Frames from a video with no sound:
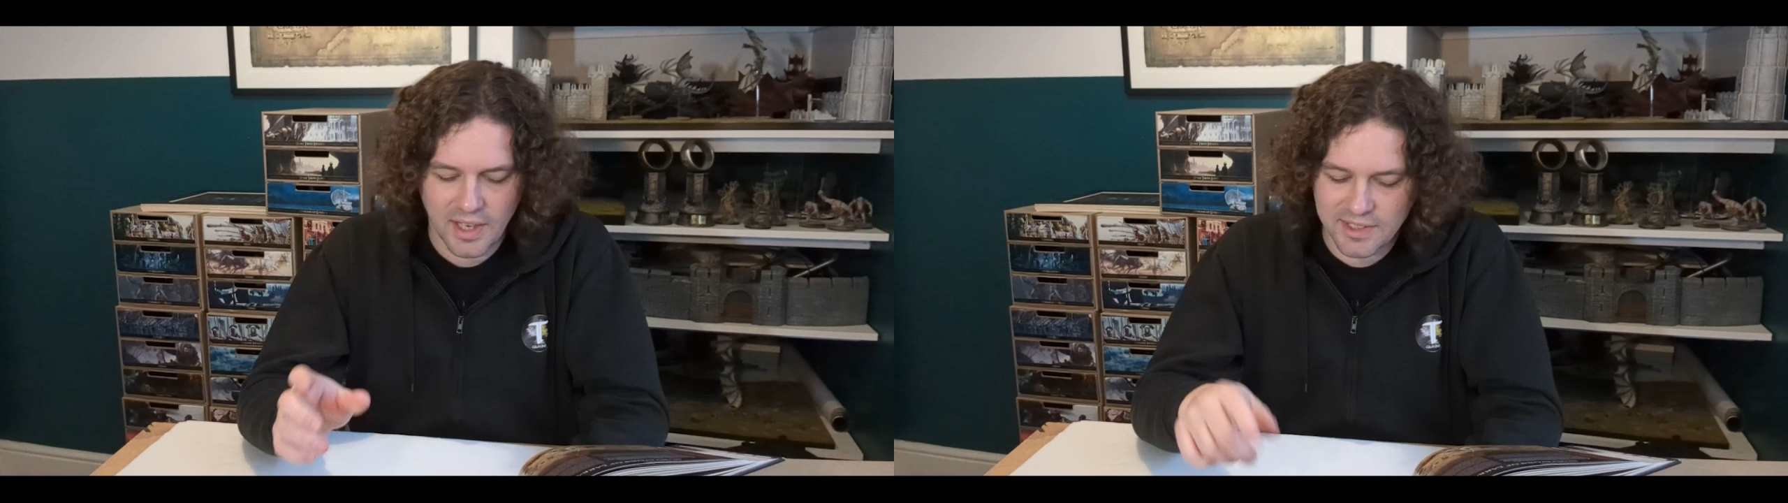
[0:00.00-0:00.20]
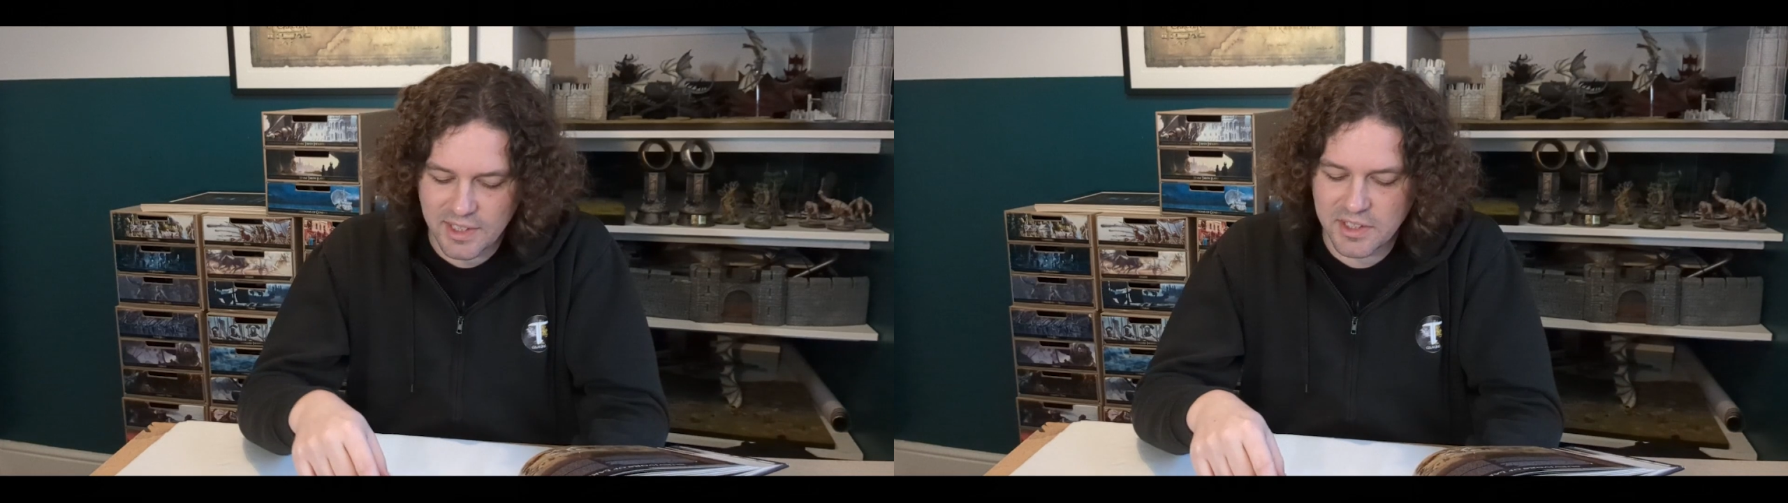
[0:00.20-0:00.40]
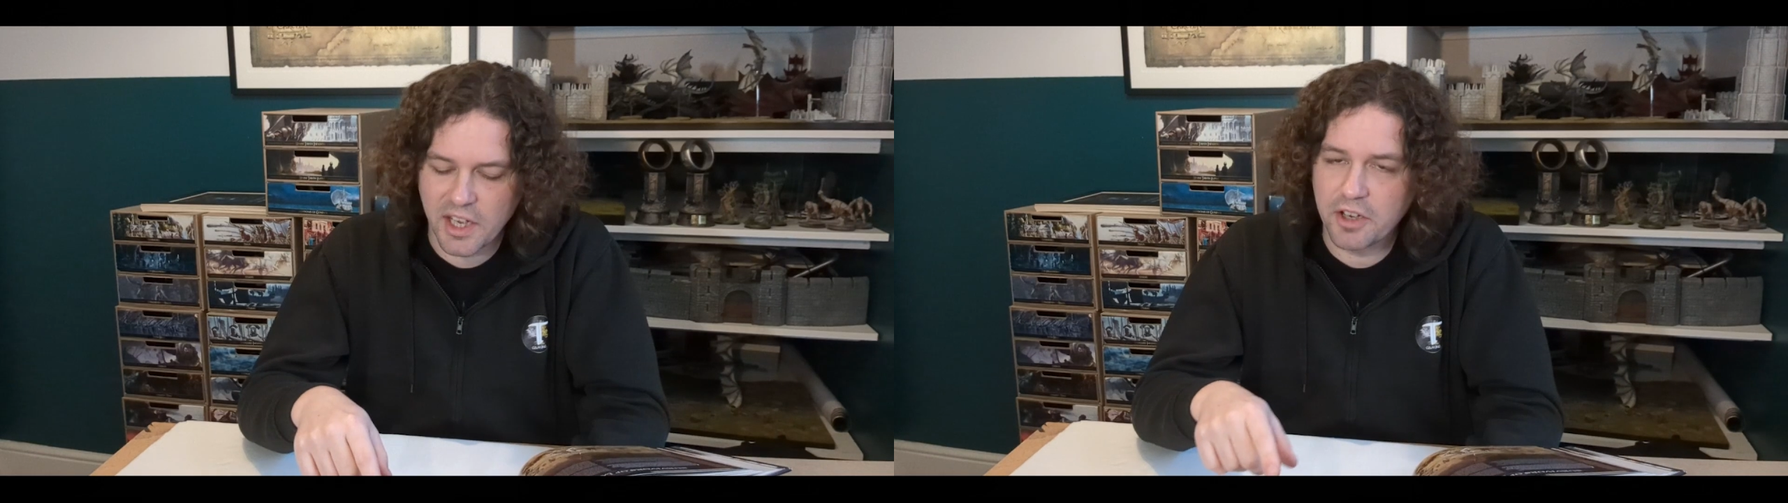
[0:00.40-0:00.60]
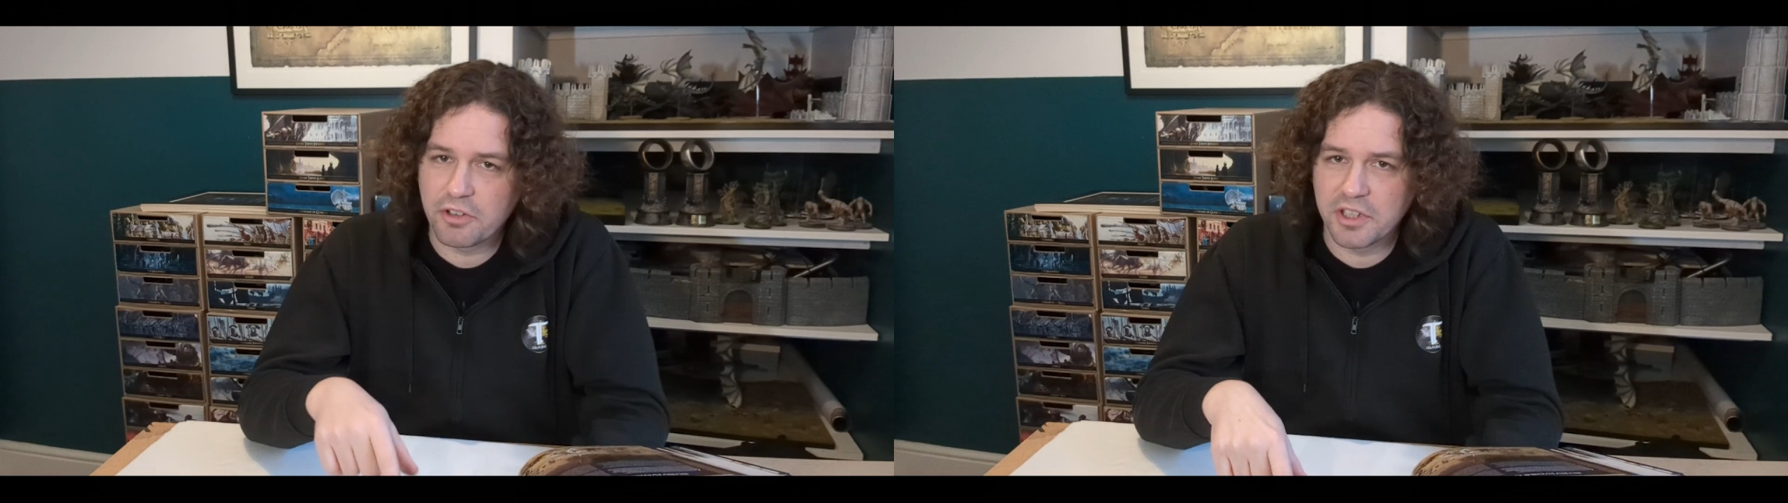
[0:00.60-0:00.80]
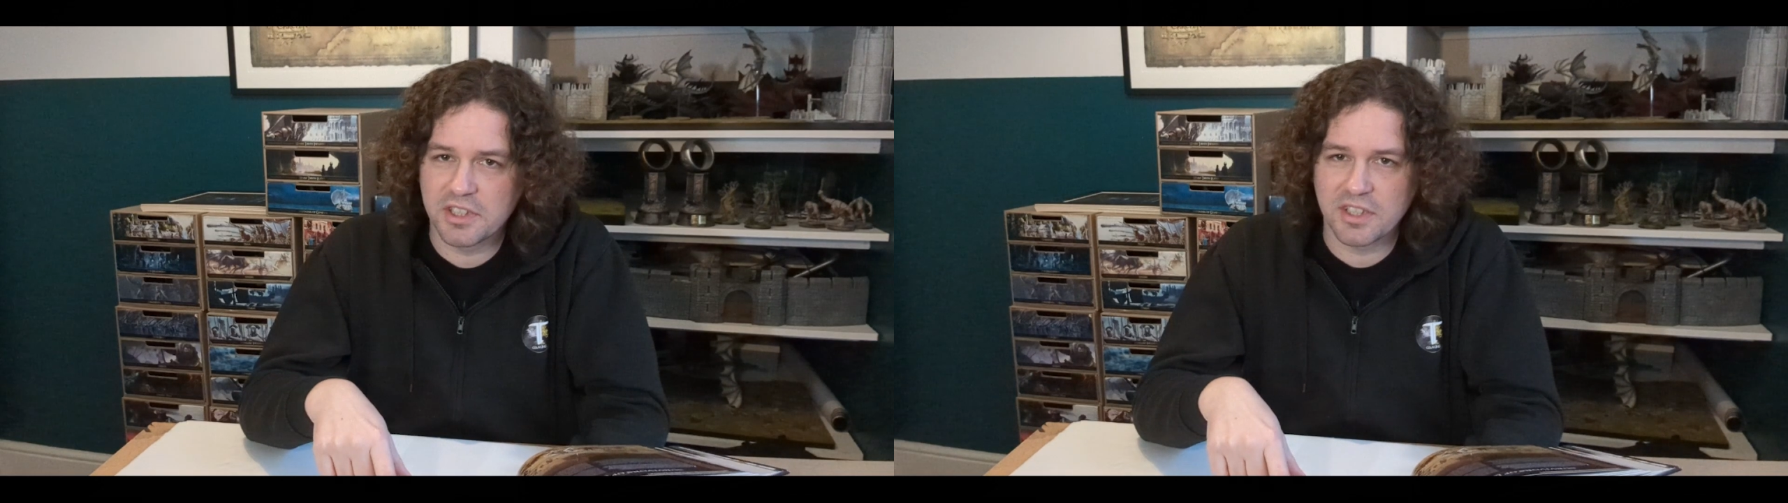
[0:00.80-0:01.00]
It says it
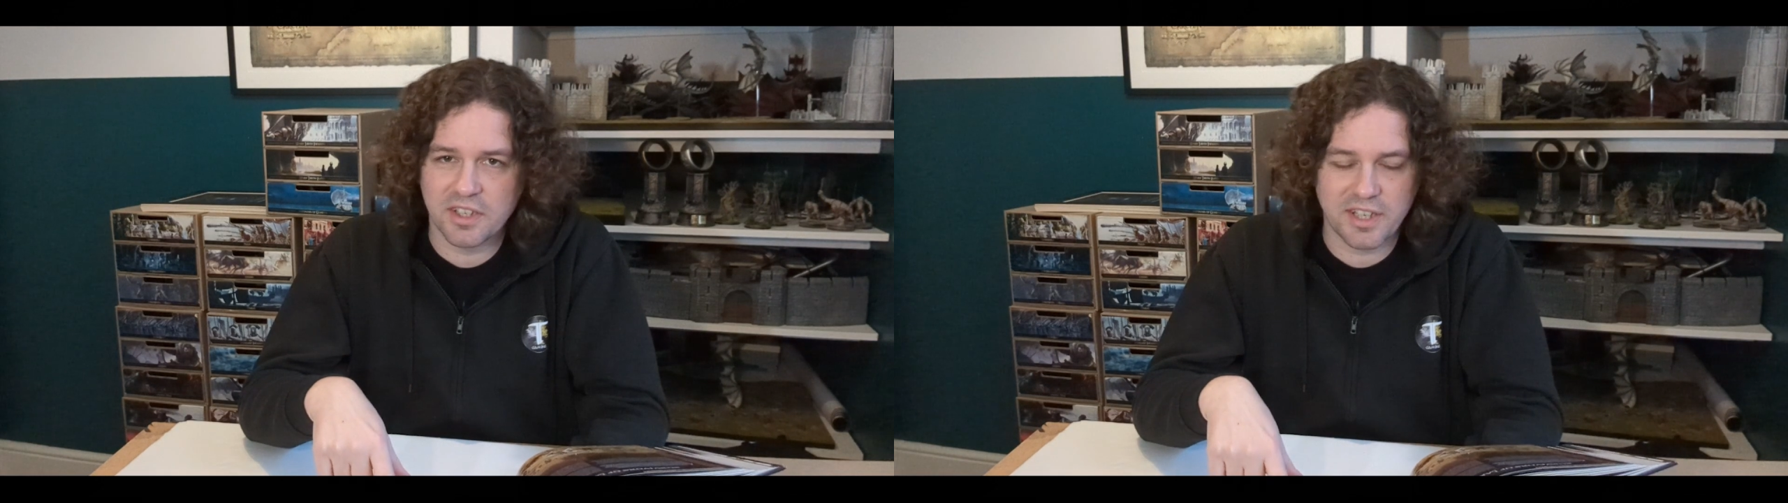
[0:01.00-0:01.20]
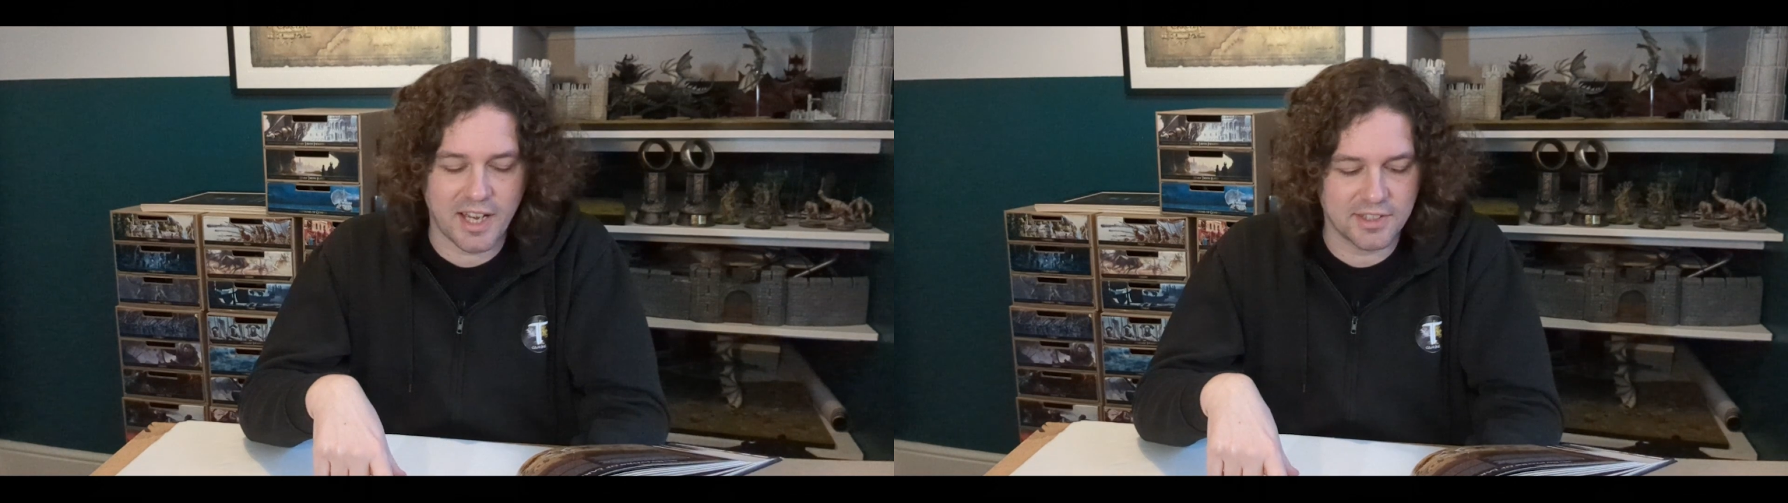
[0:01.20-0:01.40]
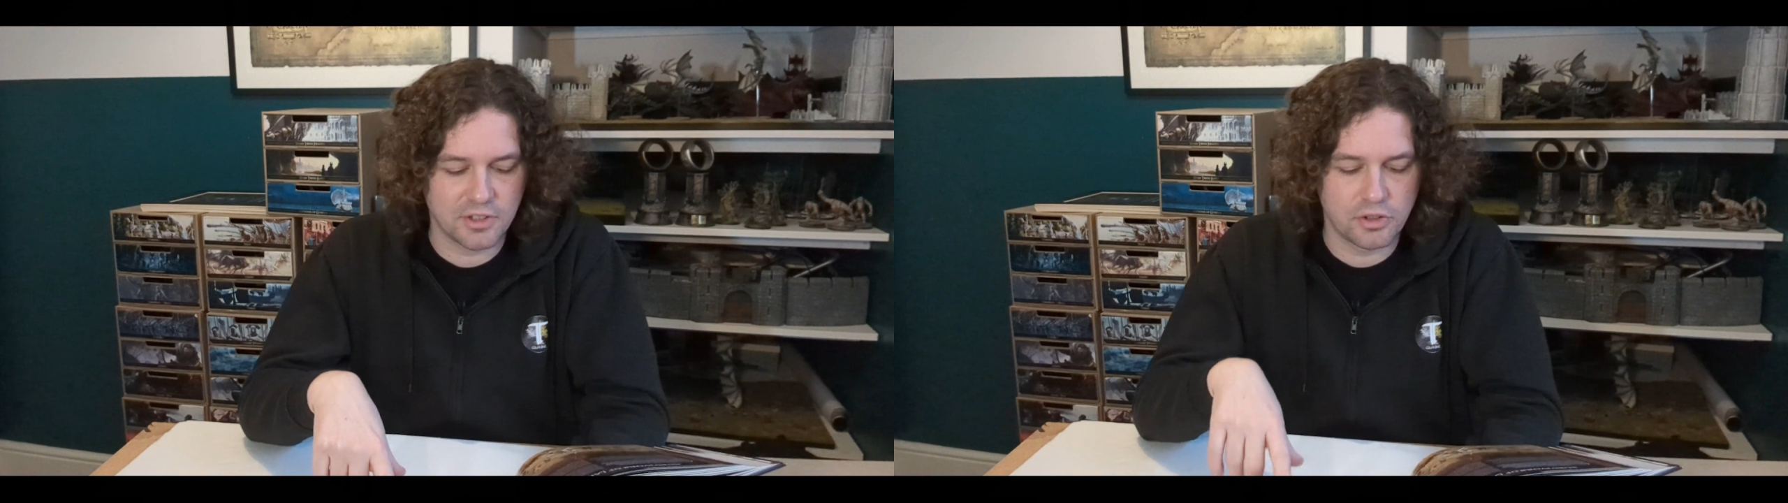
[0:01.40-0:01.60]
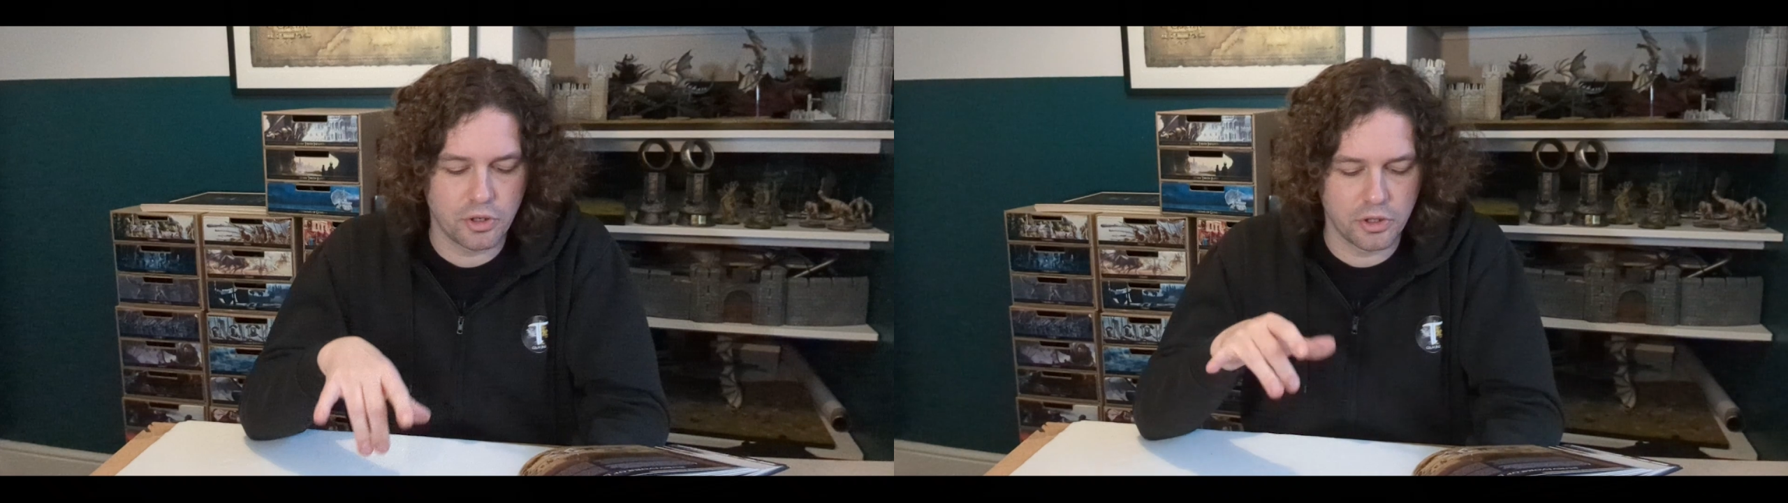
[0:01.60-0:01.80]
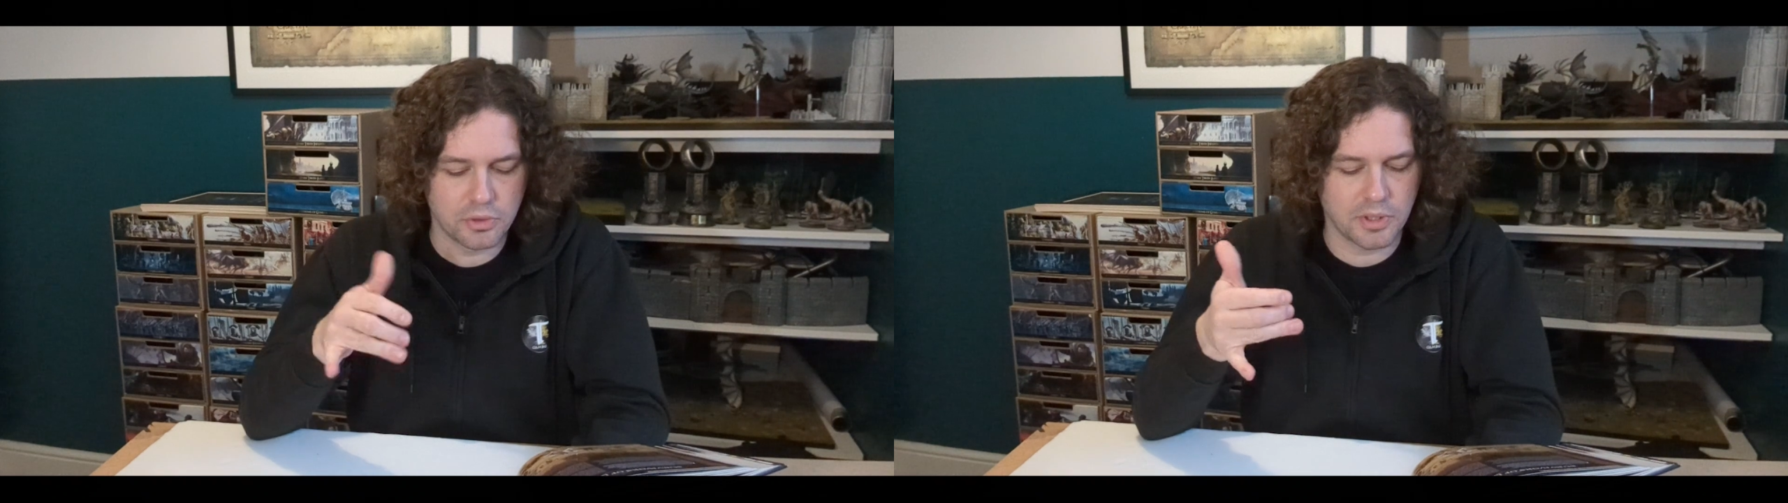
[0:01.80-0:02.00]
increases attacks to
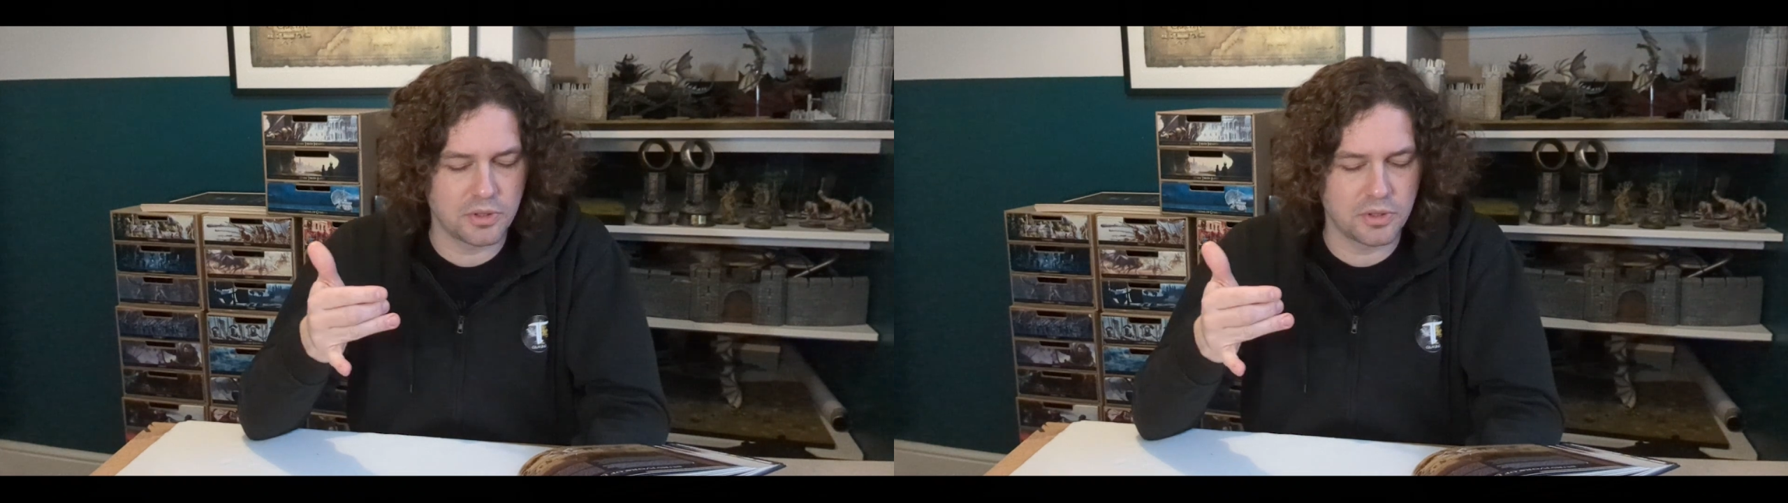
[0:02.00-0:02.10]
2 as well,